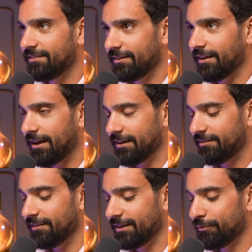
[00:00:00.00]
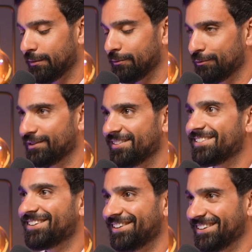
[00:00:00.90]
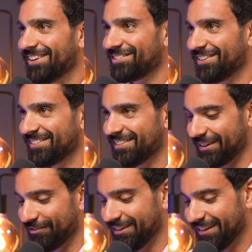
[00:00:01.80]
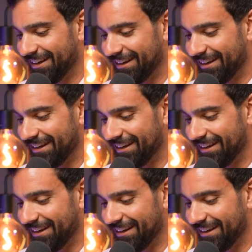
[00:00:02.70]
still think maybe we disagreed also on the second one.